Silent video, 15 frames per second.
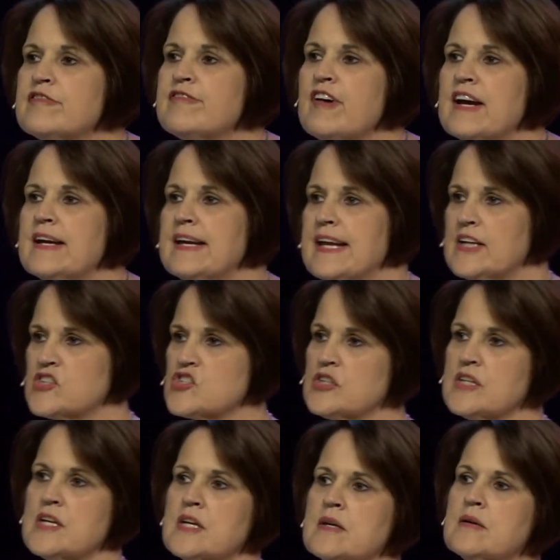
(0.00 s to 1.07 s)

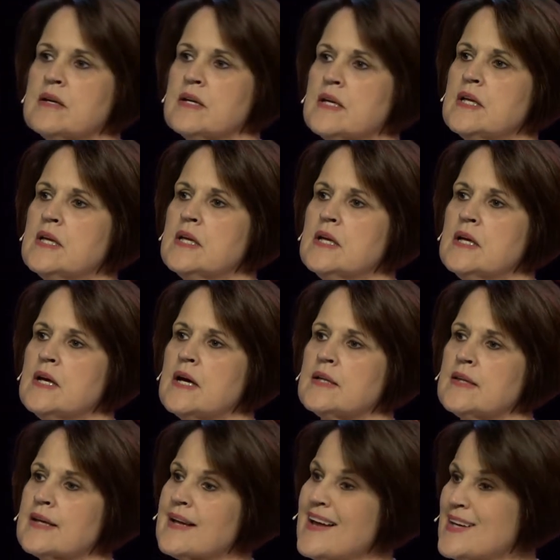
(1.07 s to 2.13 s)
financially
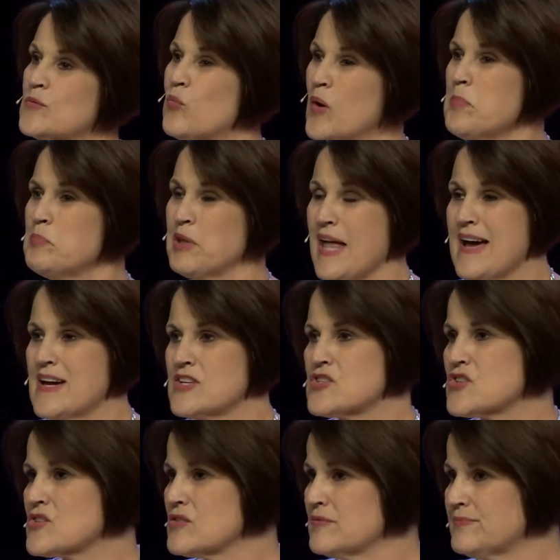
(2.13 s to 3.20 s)
like I had
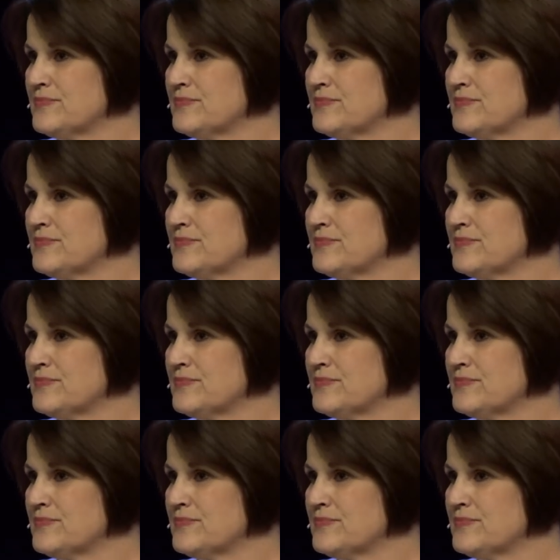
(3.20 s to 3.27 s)
whiplash.